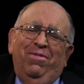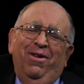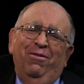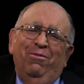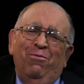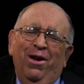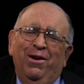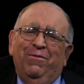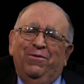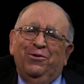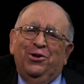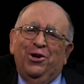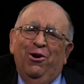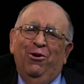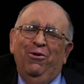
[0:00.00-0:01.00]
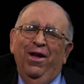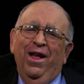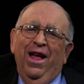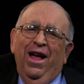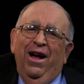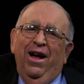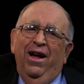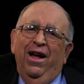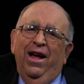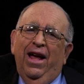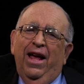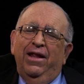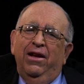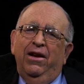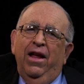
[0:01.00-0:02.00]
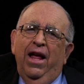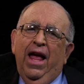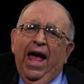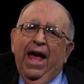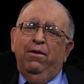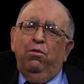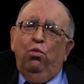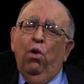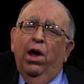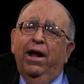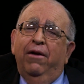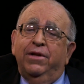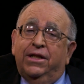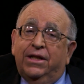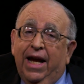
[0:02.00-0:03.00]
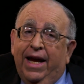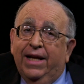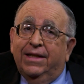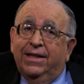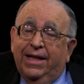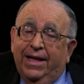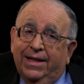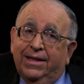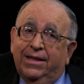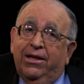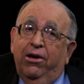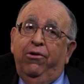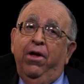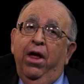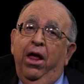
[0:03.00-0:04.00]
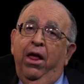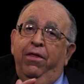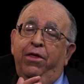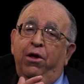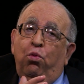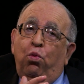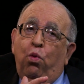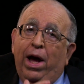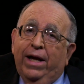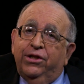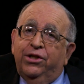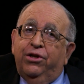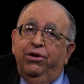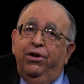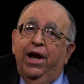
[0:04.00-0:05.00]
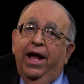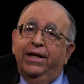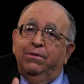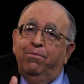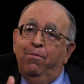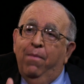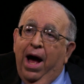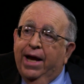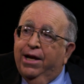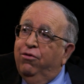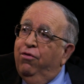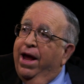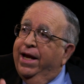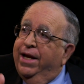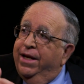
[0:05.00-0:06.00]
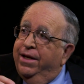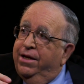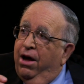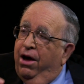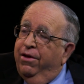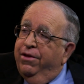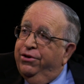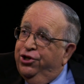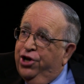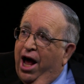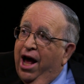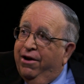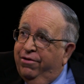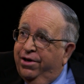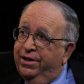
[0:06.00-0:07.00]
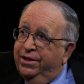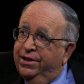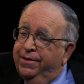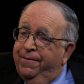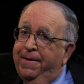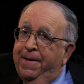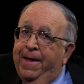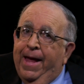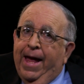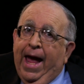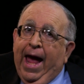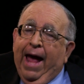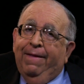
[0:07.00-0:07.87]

A wonderful show, and what I would say is this, though: the Western has migrated to other genres, right.